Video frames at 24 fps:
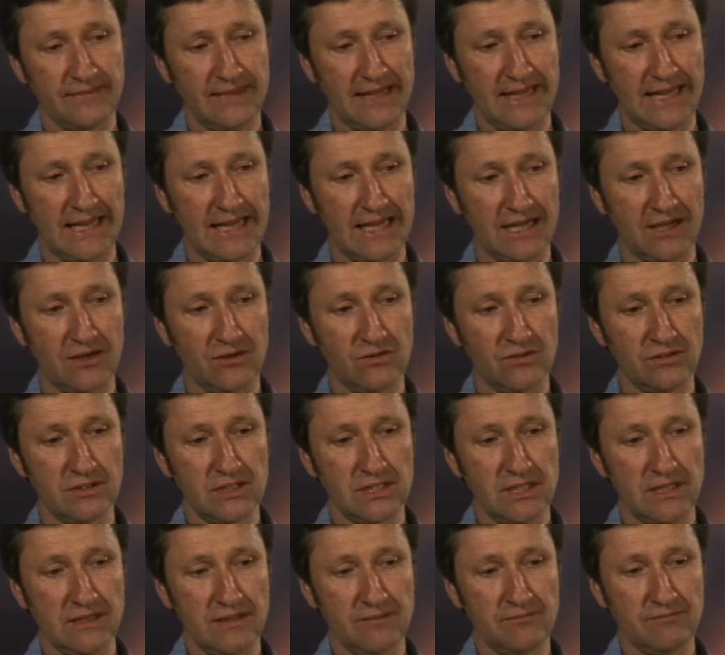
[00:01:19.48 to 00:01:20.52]
how
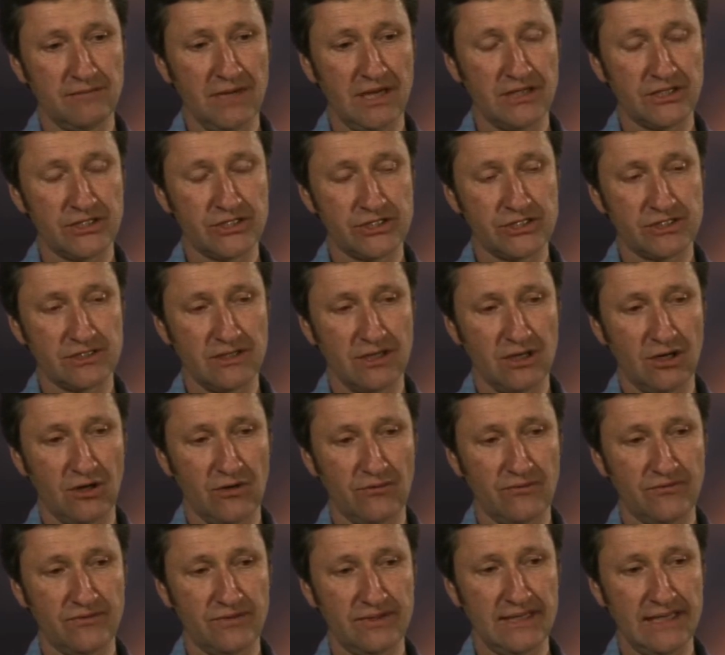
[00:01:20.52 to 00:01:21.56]
much
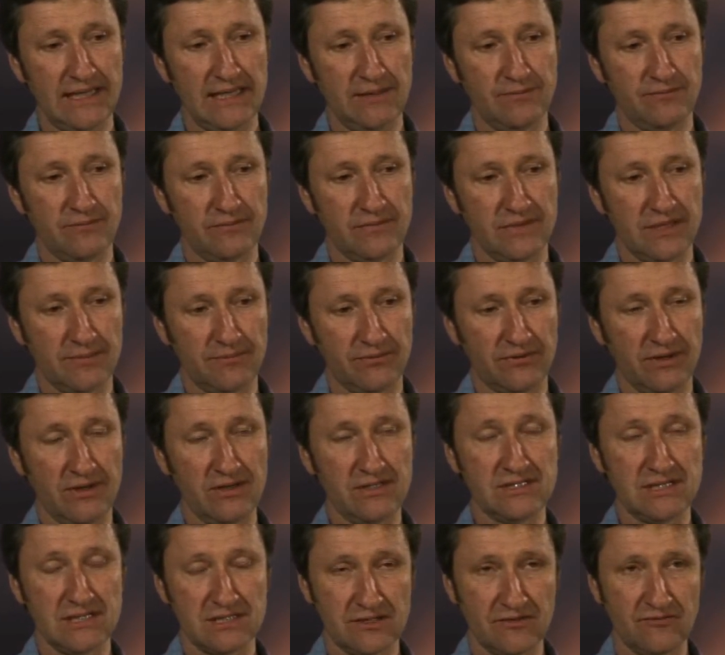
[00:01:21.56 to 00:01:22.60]
of the
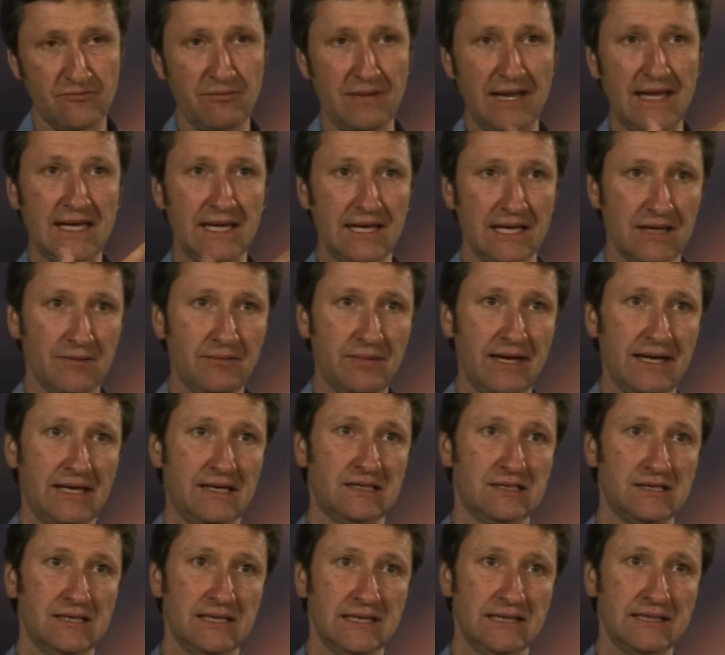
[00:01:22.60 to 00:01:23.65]
process of making a
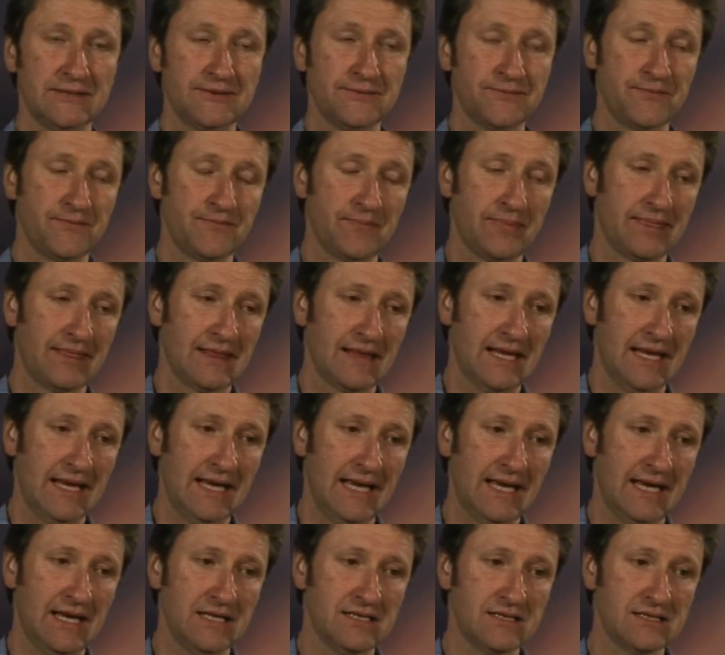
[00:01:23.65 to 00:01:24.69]
painting
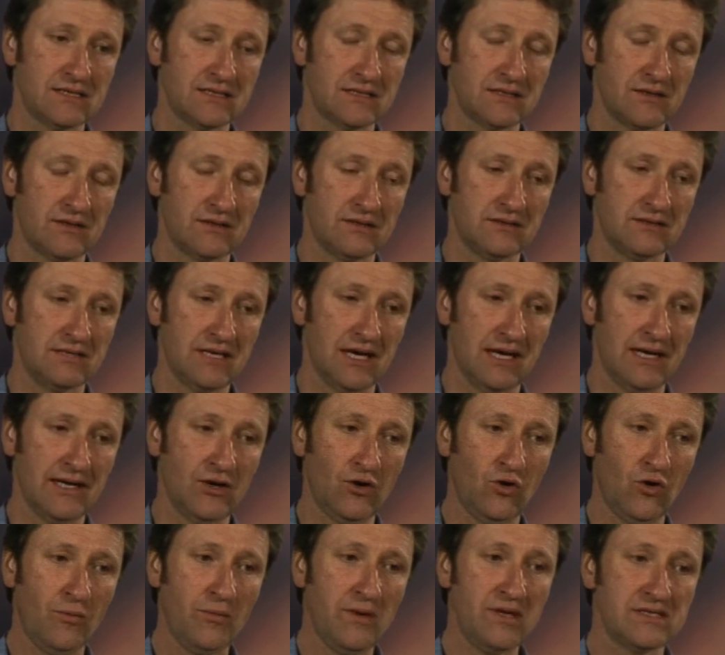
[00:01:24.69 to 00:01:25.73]
is done
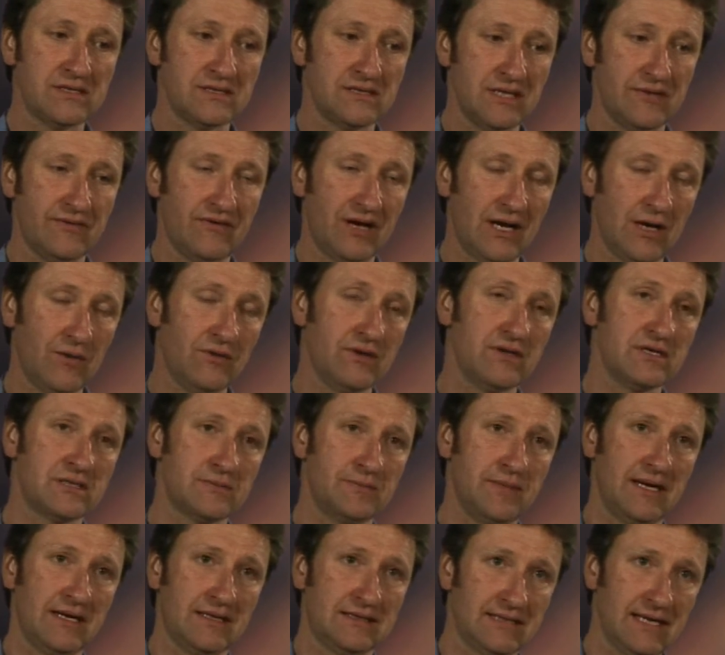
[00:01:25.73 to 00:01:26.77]
almost as if I were a
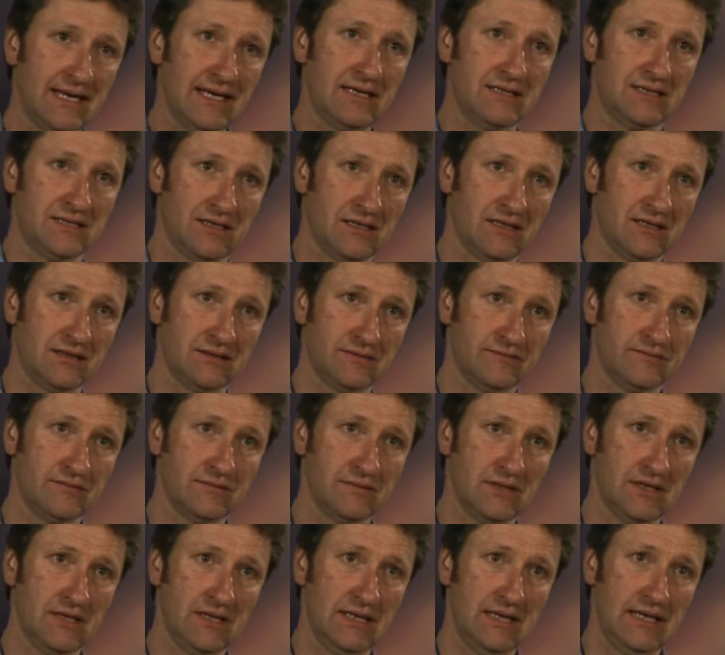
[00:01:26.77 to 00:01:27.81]
spectator
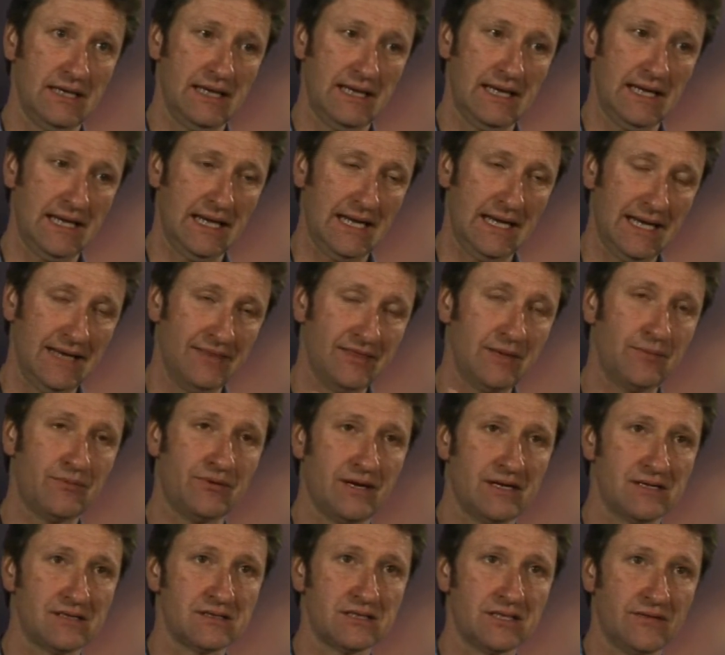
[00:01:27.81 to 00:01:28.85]
in the
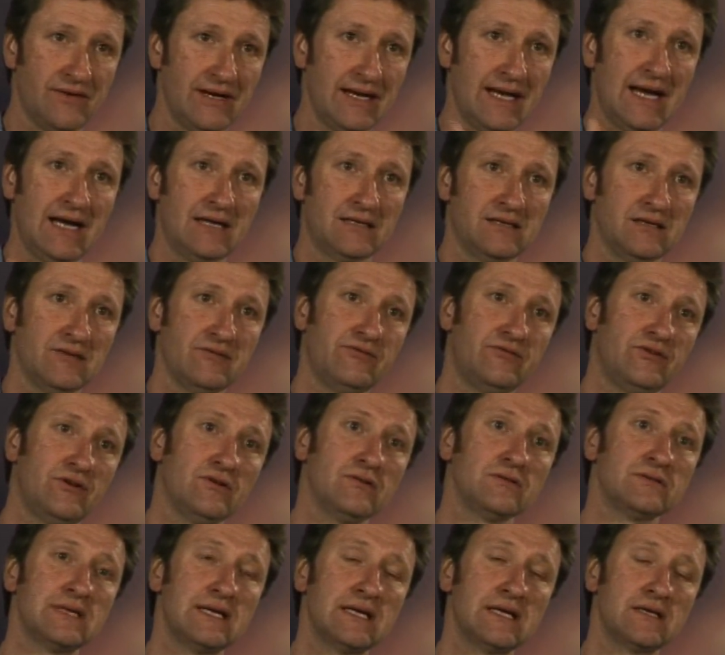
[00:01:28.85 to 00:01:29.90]
presence of an act
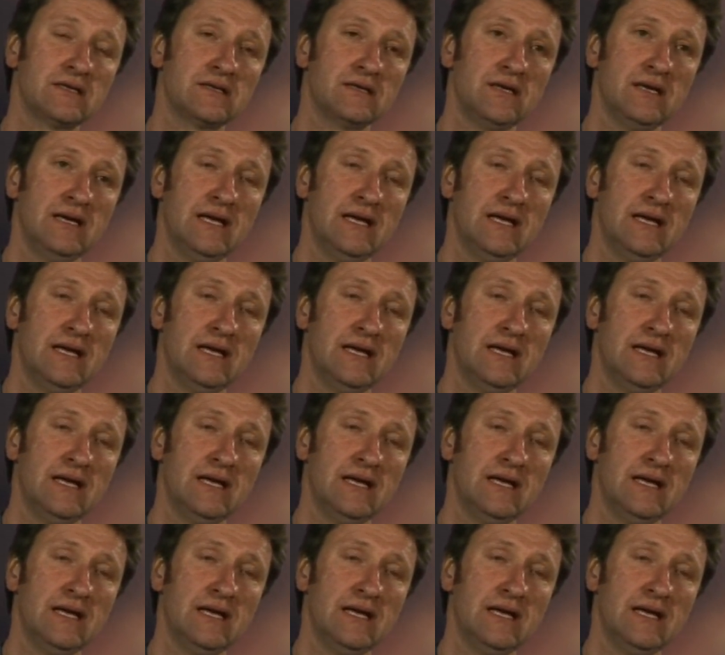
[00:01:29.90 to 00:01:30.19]
unfolding.